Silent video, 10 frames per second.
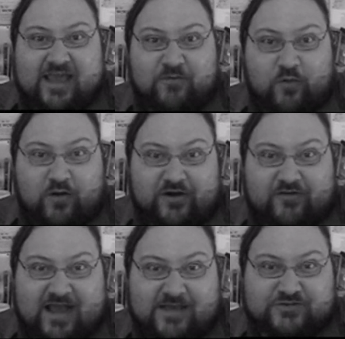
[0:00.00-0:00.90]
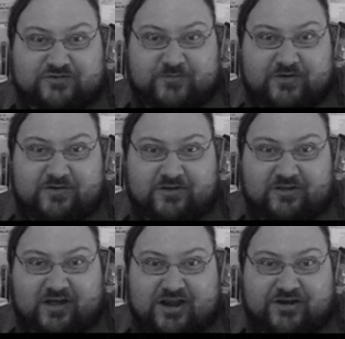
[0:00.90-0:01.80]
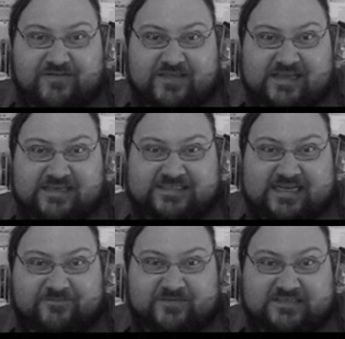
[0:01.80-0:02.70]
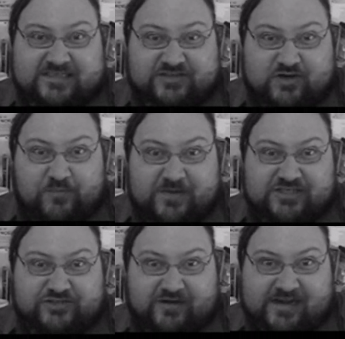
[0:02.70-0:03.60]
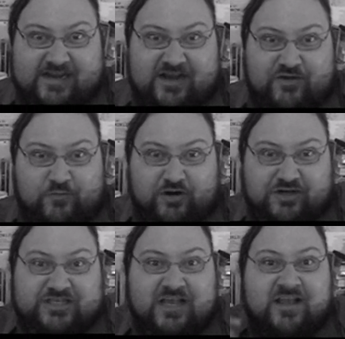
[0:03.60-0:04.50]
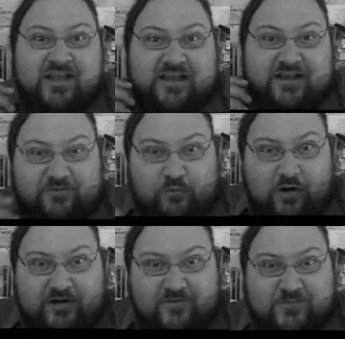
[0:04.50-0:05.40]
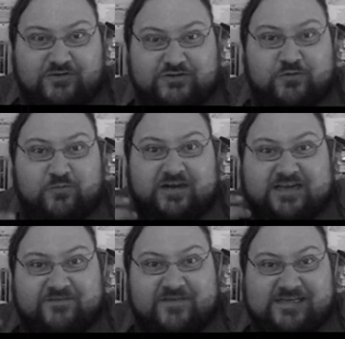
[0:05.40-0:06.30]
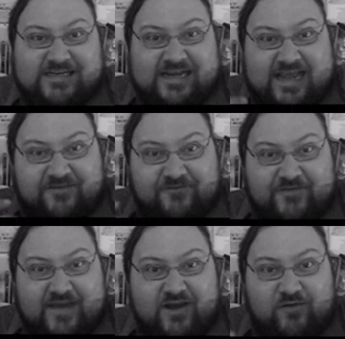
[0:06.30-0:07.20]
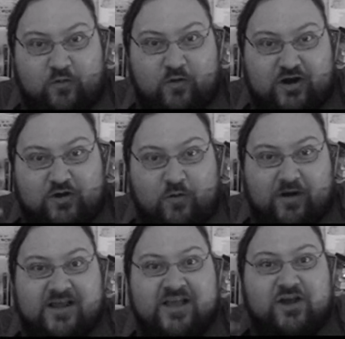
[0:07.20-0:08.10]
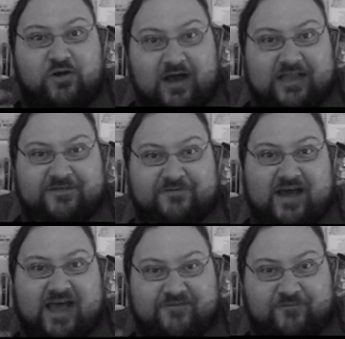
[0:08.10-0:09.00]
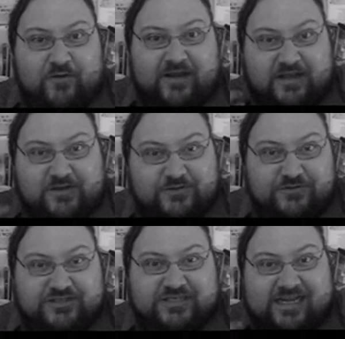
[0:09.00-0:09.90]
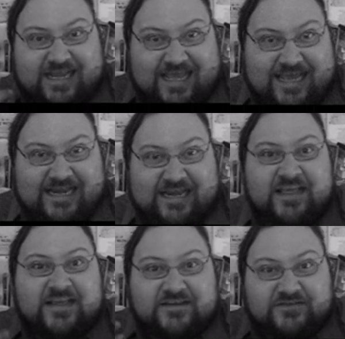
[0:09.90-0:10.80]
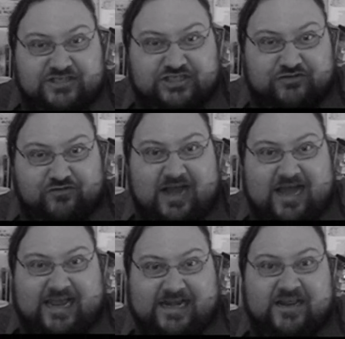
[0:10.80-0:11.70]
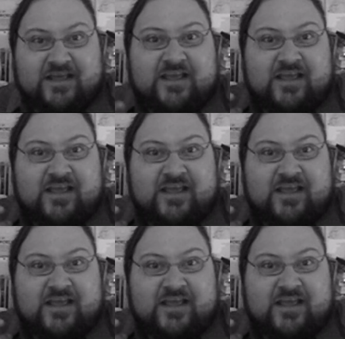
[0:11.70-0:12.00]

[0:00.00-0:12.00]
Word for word: a war crimes tribunal under the San Francisco Peace Treaty. In other words, war criminals who were convicted in a fair war court qualify for inclusion in the shrine.